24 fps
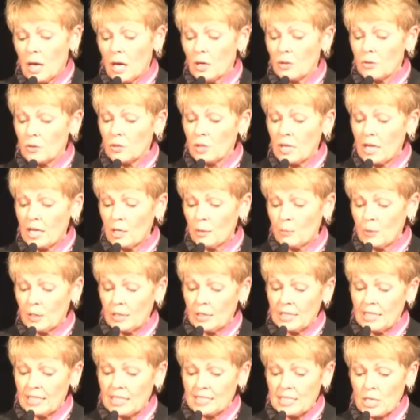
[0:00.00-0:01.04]
Other
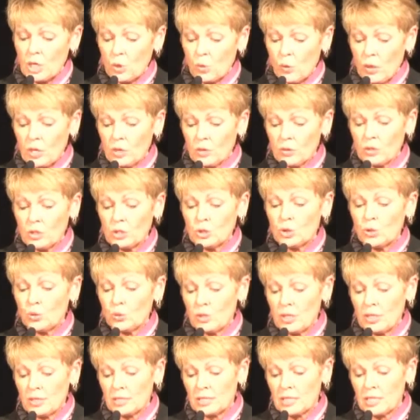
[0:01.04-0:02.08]
liabilities are greater than
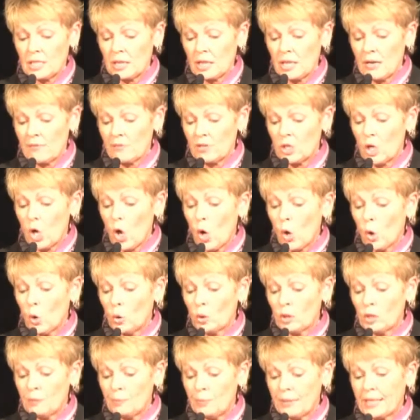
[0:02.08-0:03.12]
2011
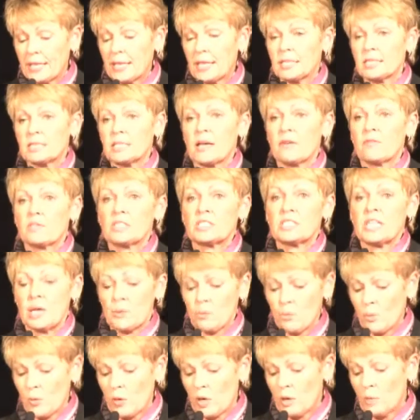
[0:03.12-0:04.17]
only because of the
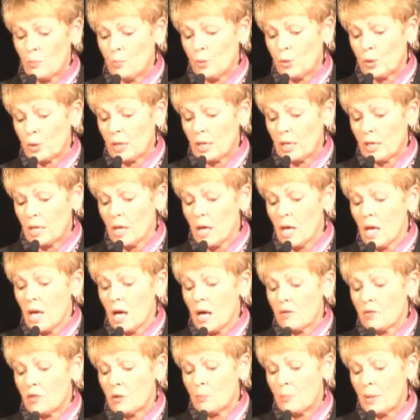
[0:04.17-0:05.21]
temporary booking
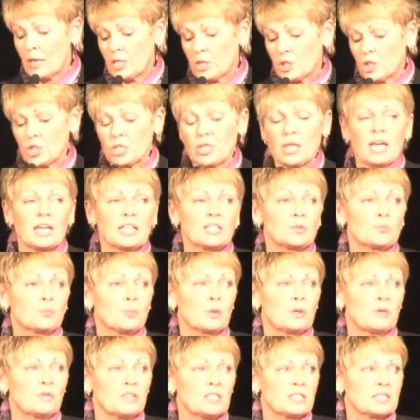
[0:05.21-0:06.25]
of the pension as
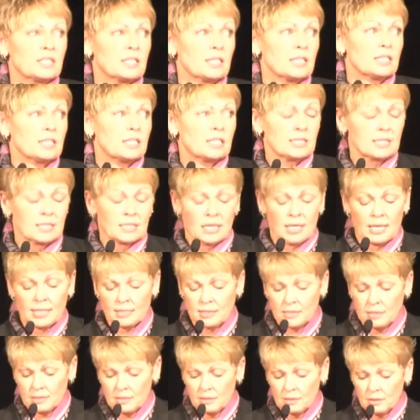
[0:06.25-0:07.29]
previously
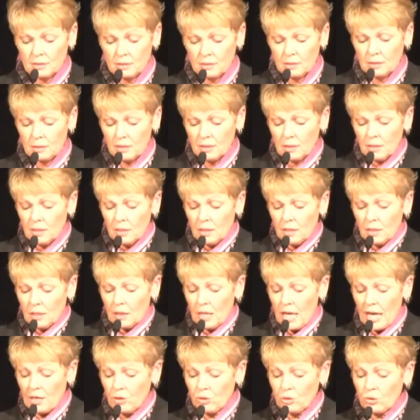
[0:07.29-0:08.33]
discussed.
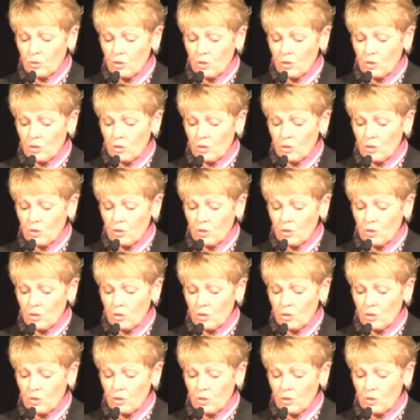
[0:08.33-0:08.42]
Line